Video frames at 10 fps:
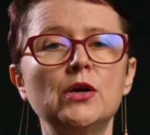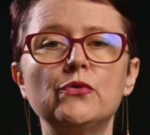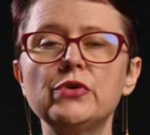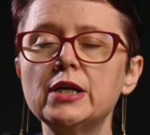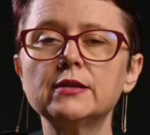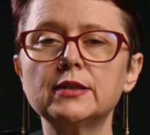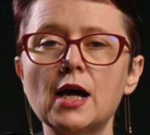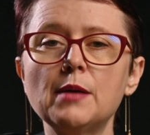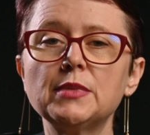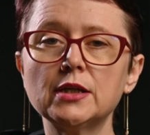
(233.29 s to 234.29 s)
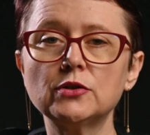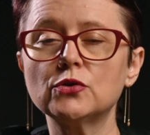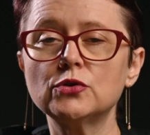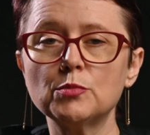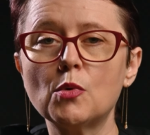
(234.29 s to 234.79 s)
real-time
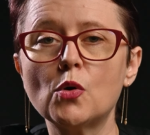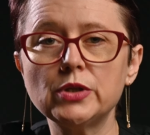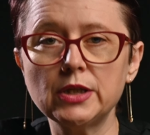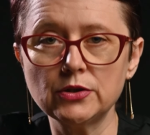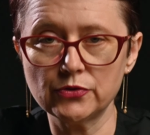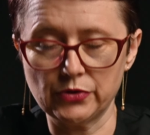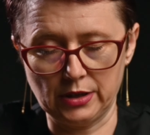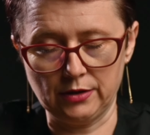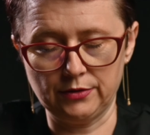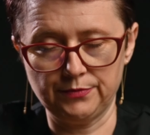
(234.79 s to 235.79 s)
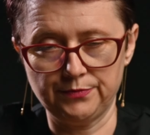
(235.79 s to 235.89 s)
ketone monitoring,